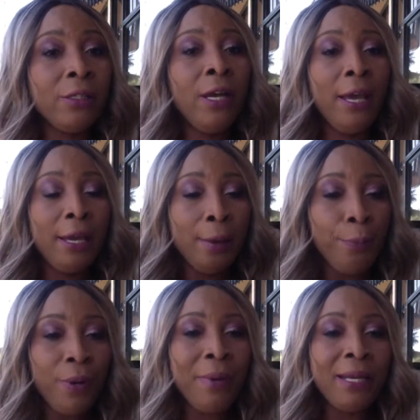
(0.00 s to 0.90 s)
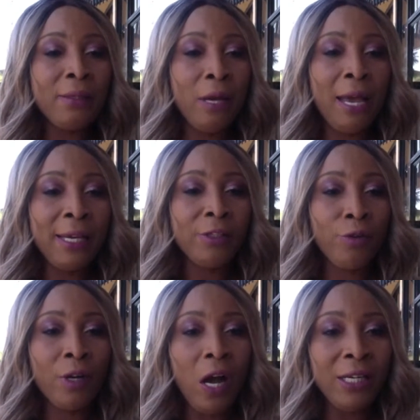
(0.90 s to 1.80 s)
to implement
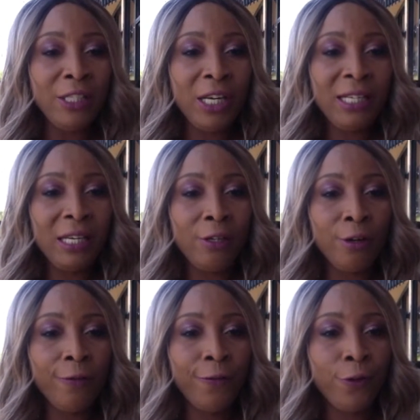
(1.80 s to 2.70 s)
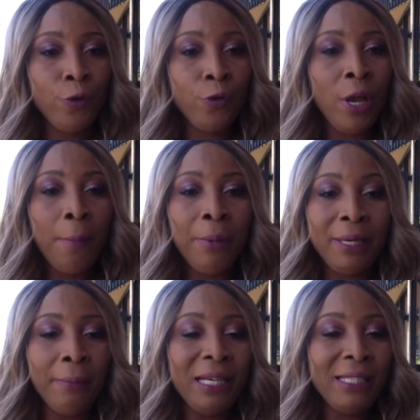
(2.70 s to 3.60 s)
extra collagen in your food but
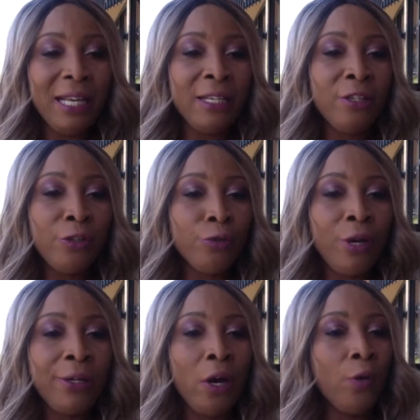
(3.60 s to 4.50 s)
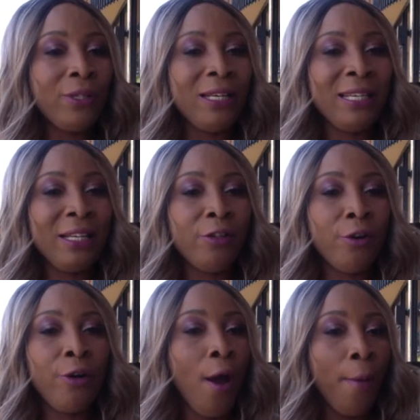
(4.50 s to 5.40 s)
i'm not telling you to run out and get
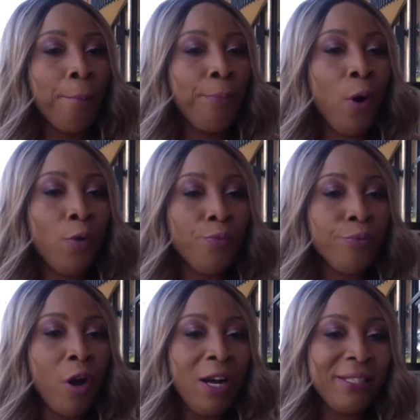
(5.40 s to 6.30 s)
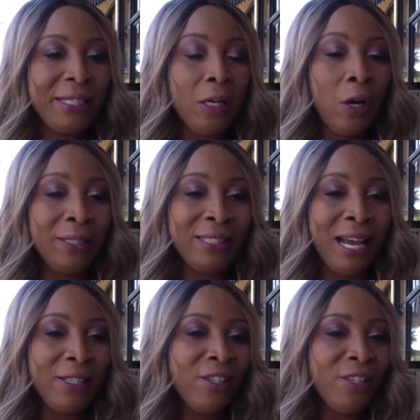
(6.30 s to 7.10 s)
your bone broth and all of that.